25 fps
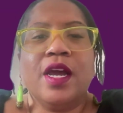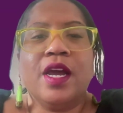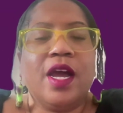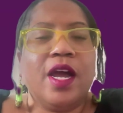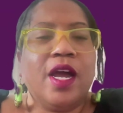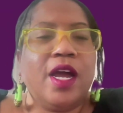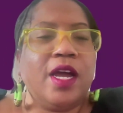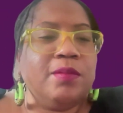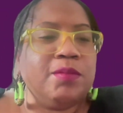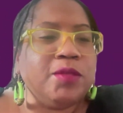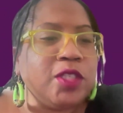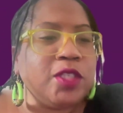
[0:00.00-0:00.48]

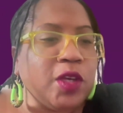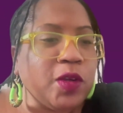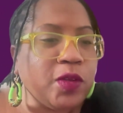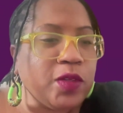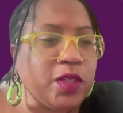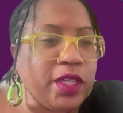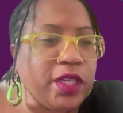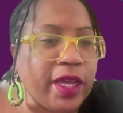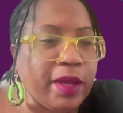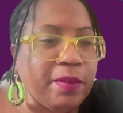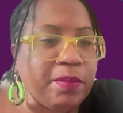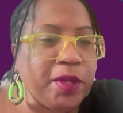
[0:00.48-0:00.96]
So
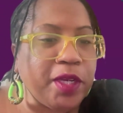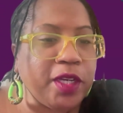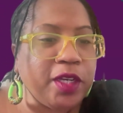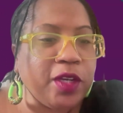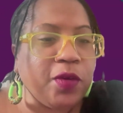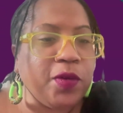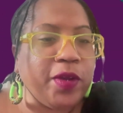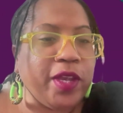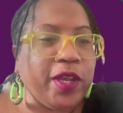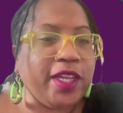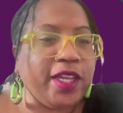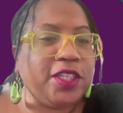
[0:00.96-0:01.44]
let me
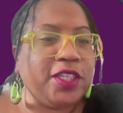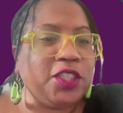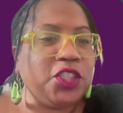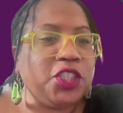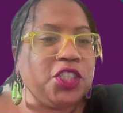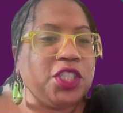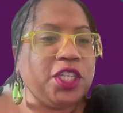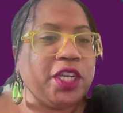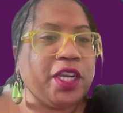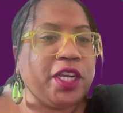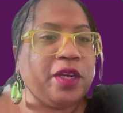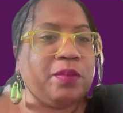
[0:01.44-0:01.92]
go ahead and
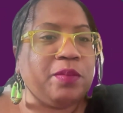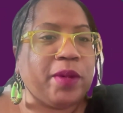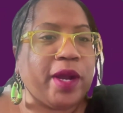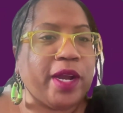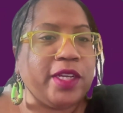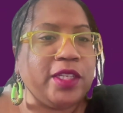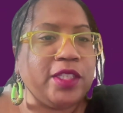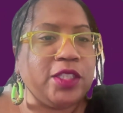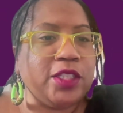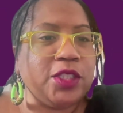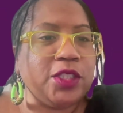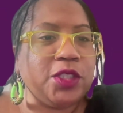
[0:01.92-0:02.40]
share
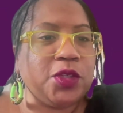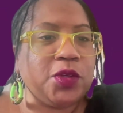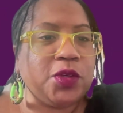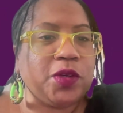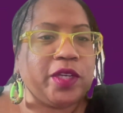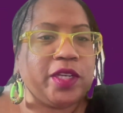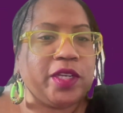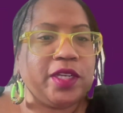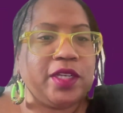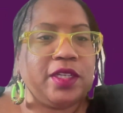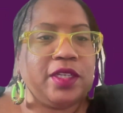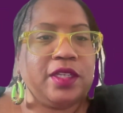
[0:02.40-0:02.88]
my
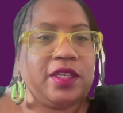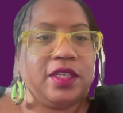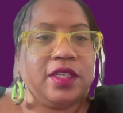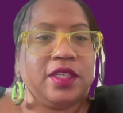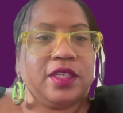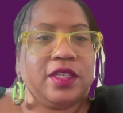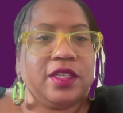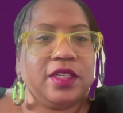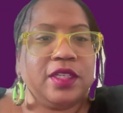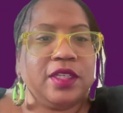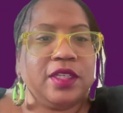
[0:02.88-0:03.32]
screen.